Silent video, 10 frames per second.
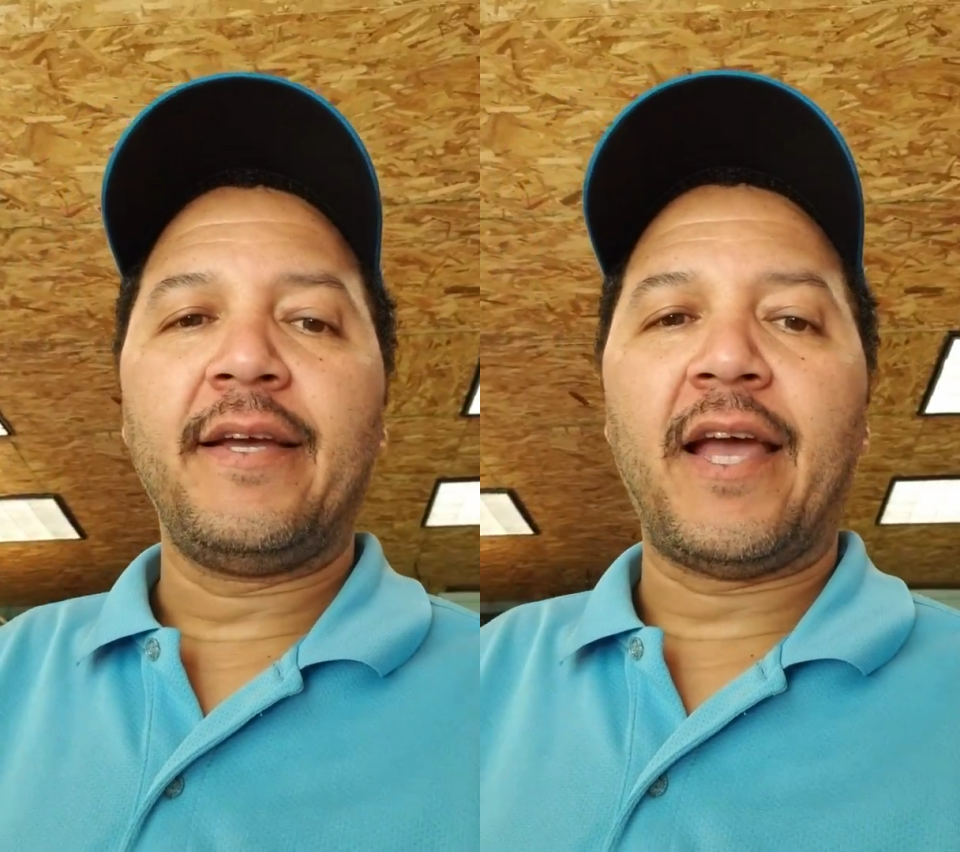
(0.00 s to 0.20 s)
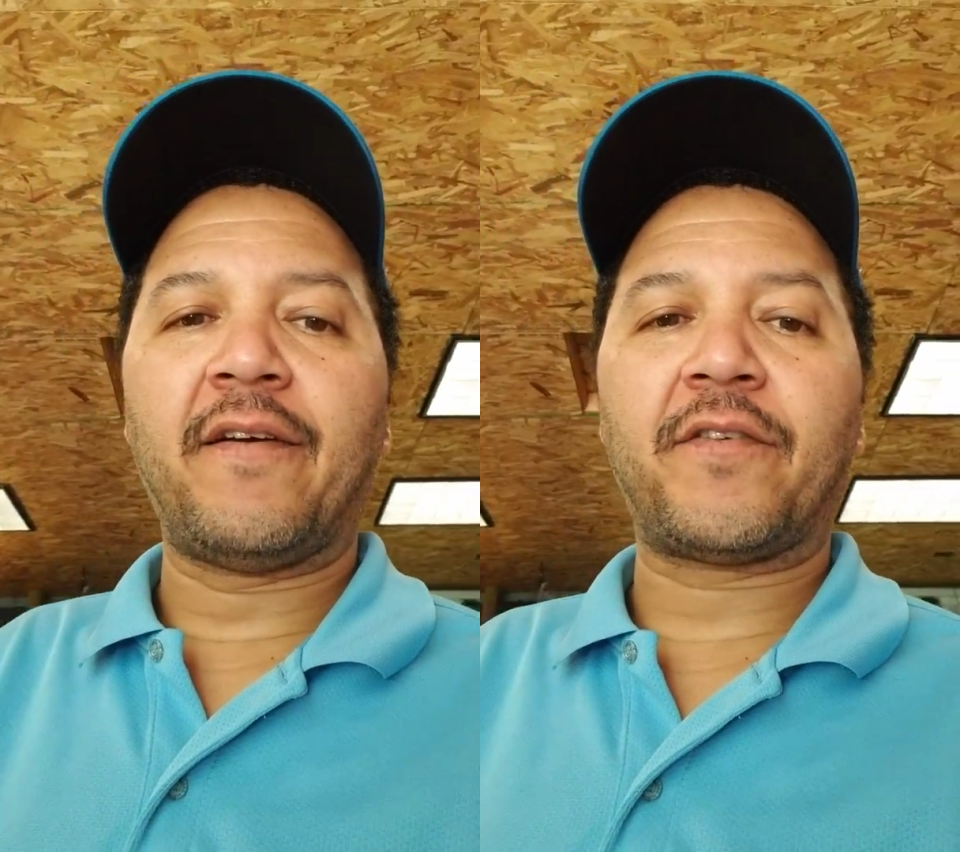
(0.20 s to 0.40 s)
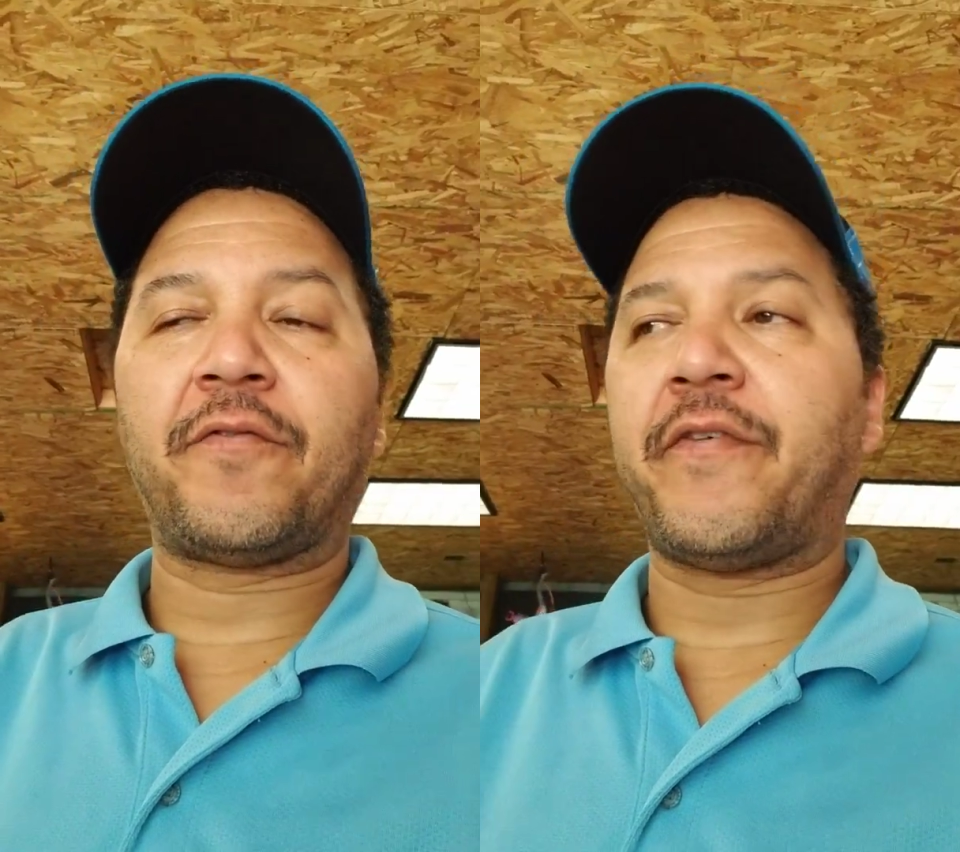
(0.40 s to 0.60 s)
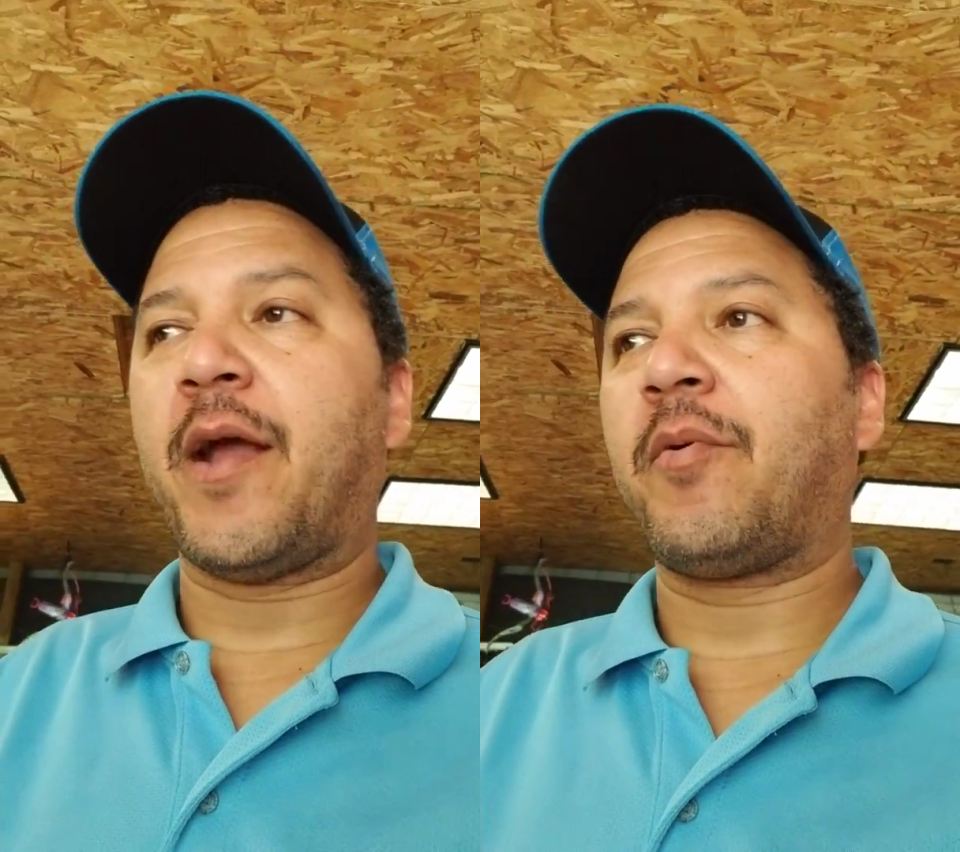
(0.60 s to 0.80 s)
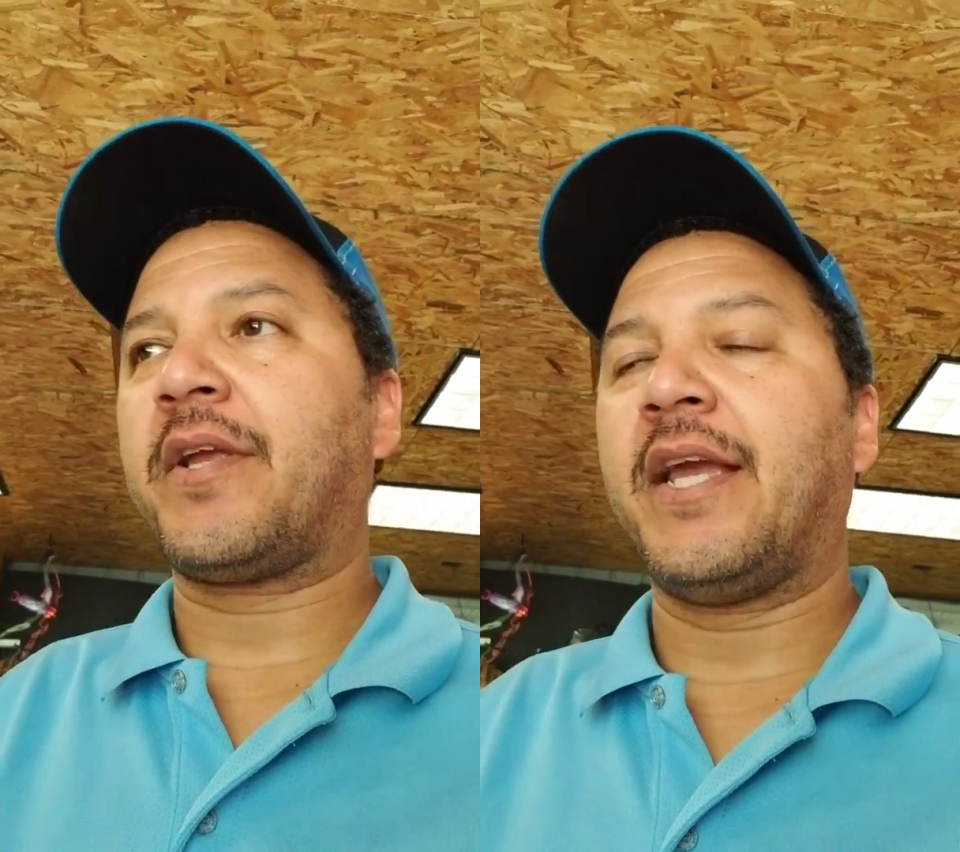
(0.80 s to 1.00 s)
after
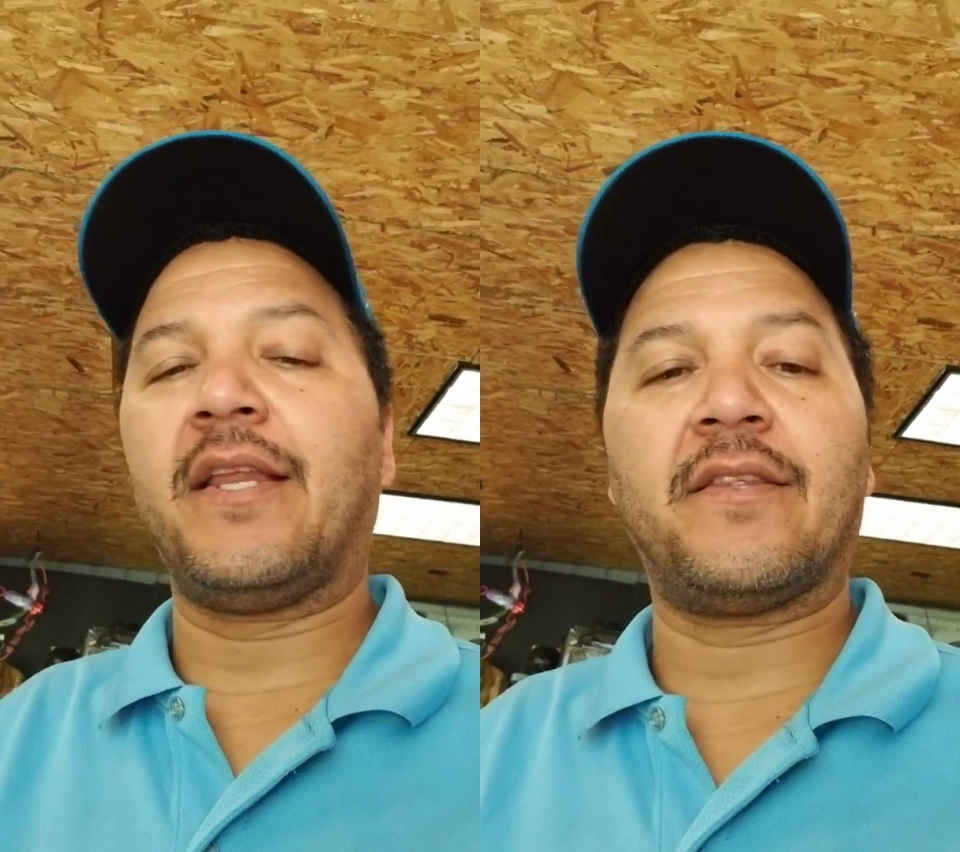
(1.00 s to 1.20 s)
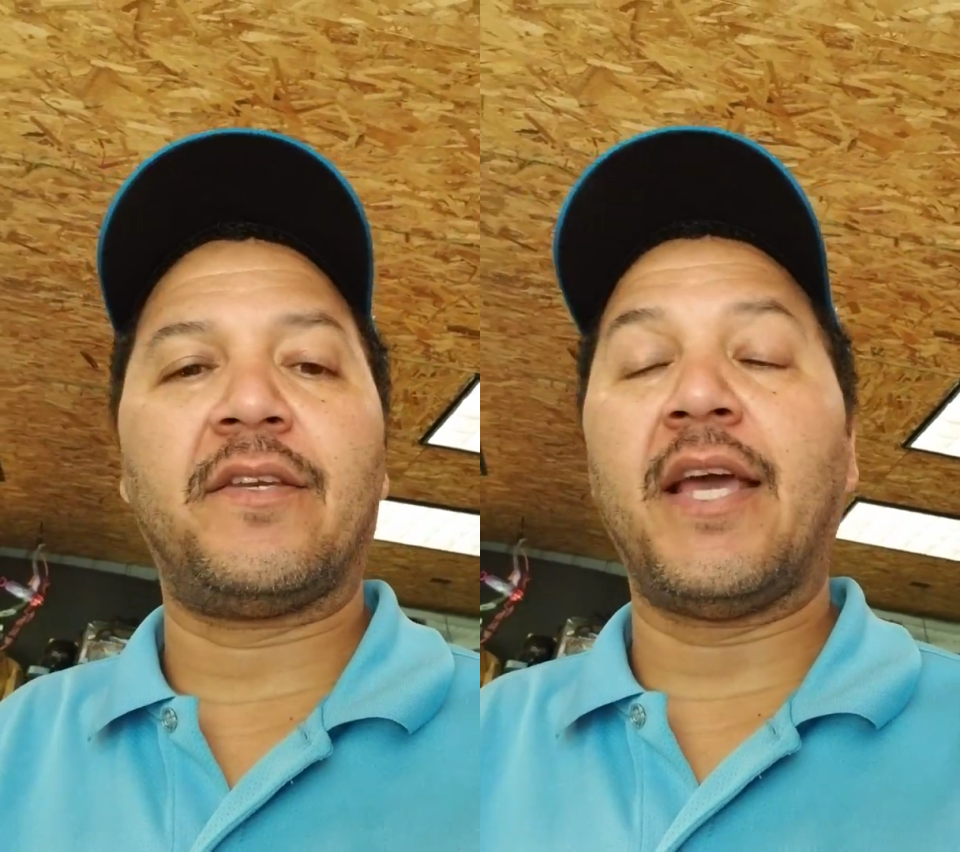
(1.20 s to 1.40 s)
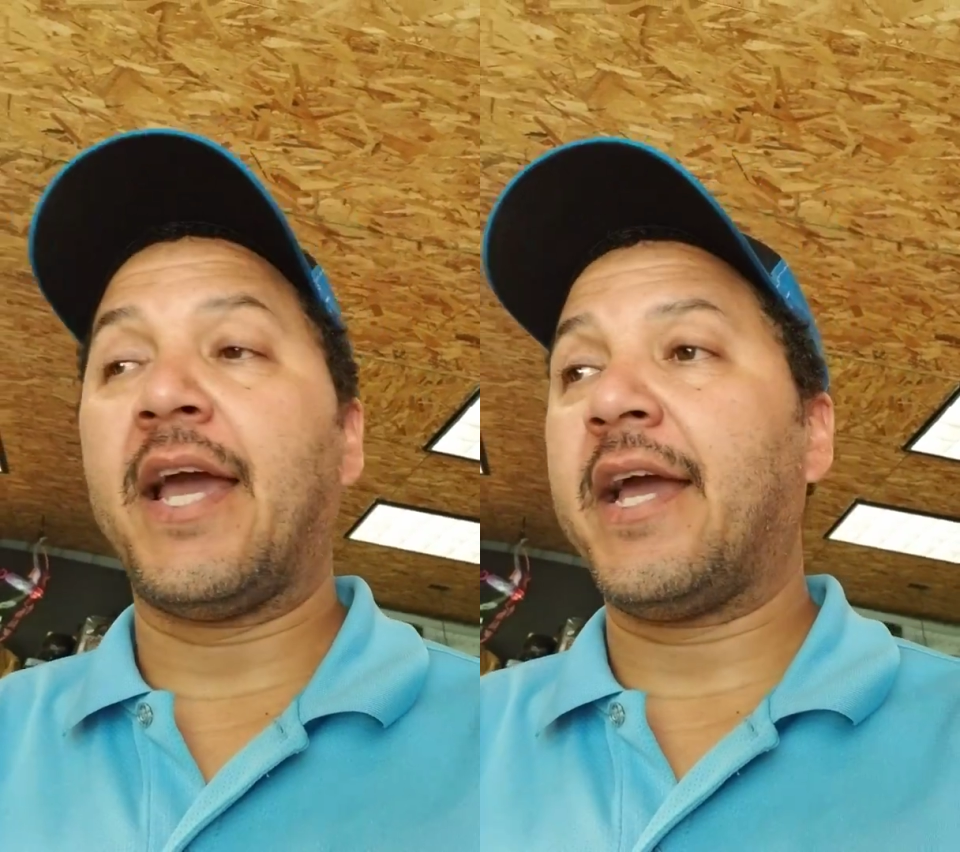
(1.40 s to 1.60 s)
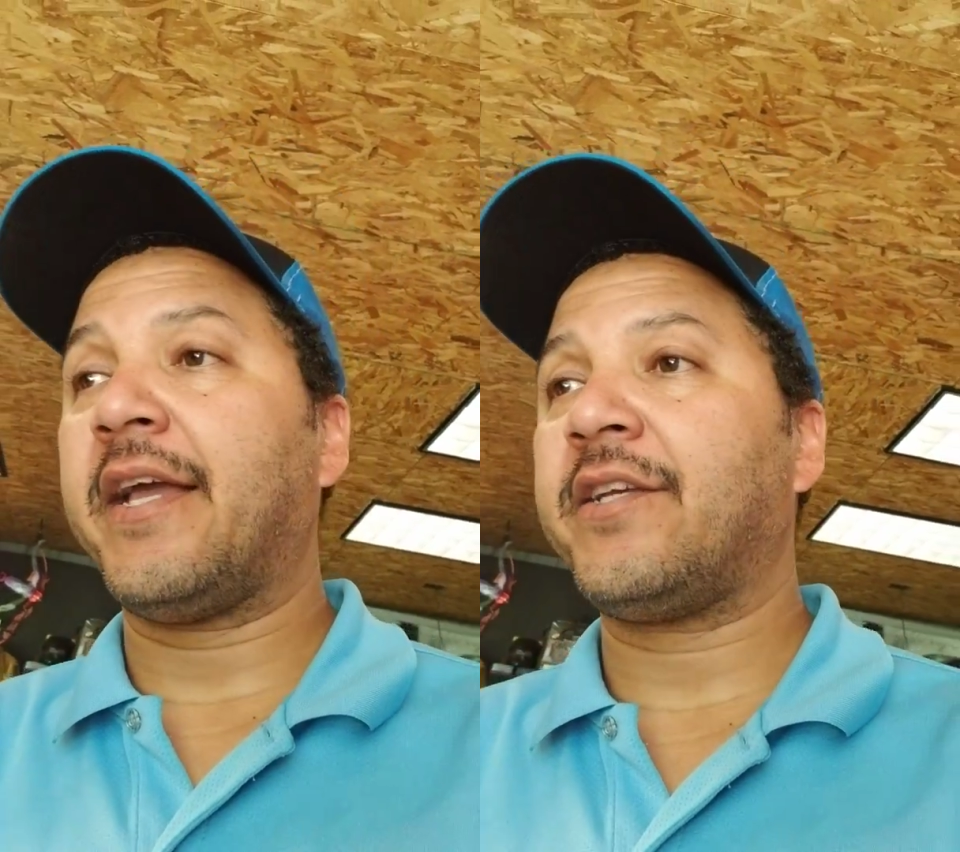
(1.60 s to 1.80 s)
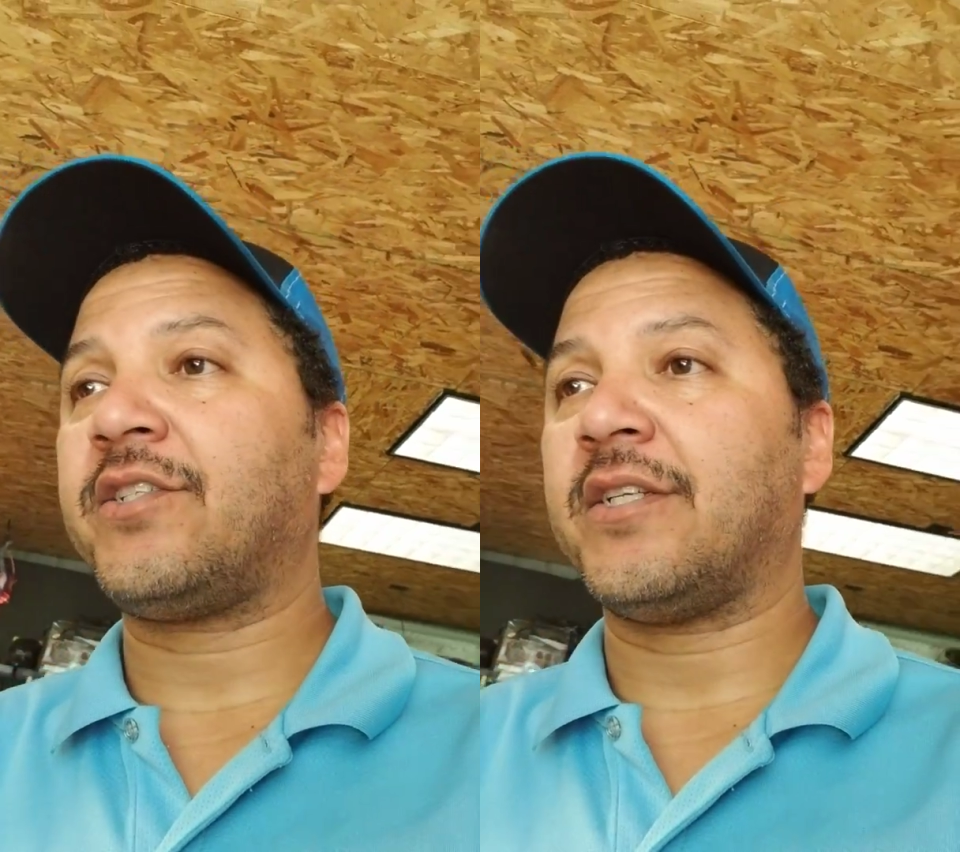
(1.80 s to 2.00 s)
fabricating the
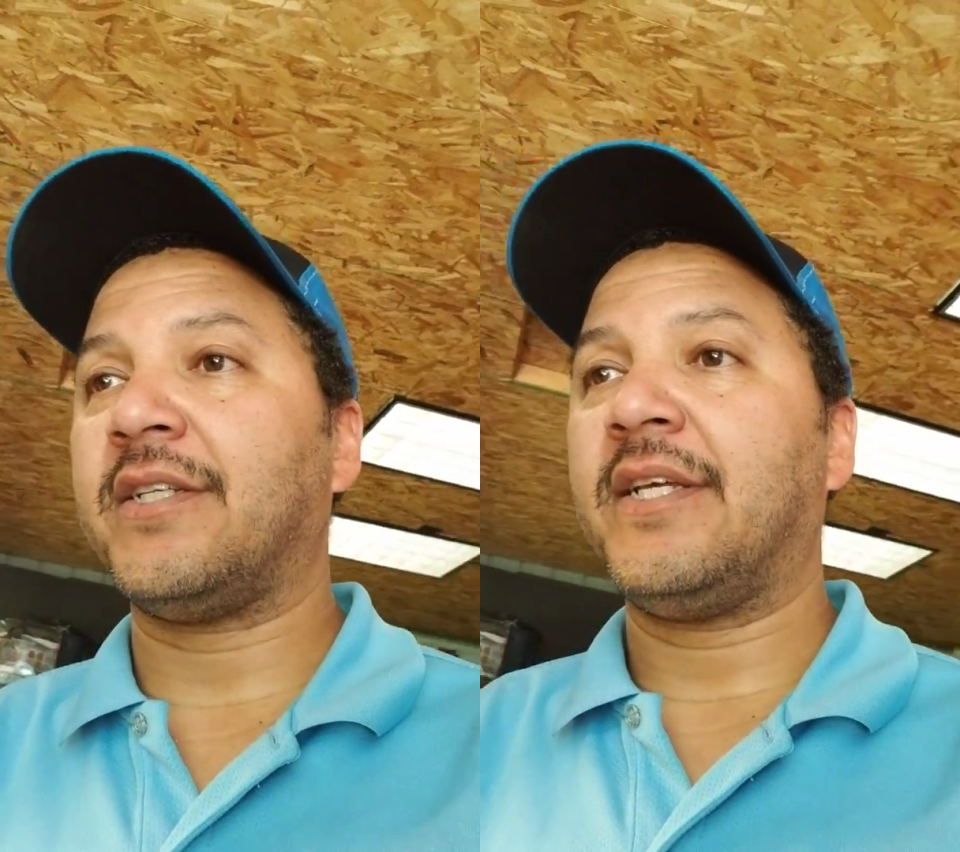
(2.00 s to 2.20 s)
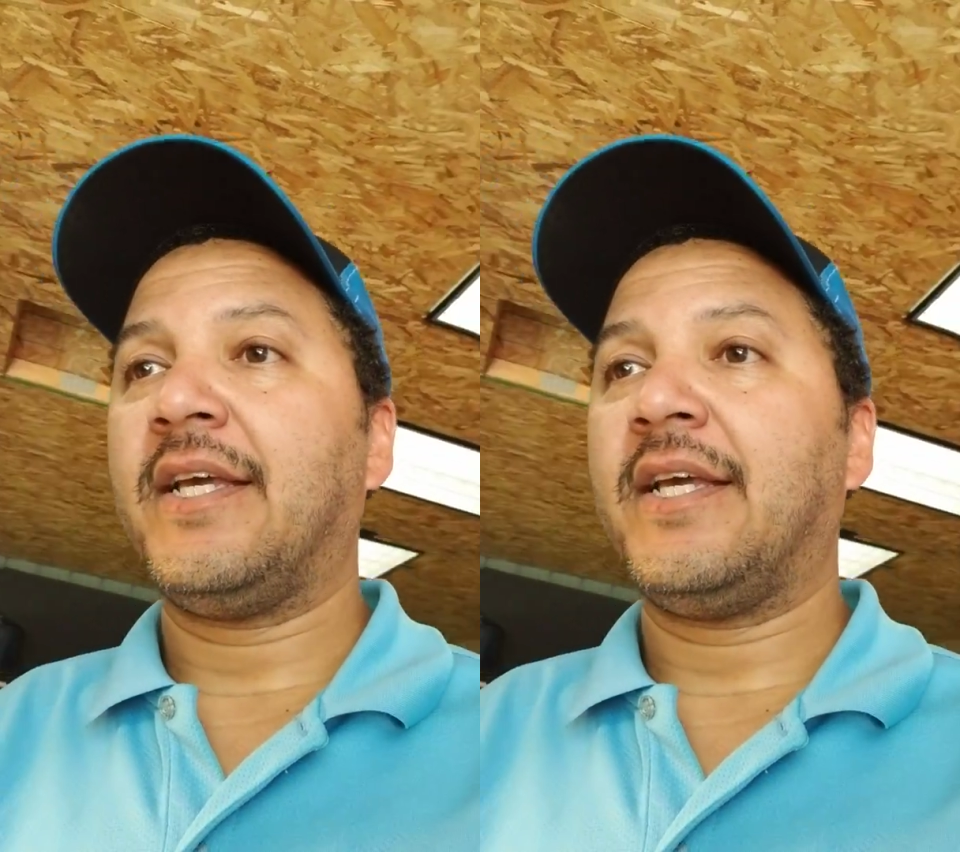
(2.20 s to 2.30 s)
dash and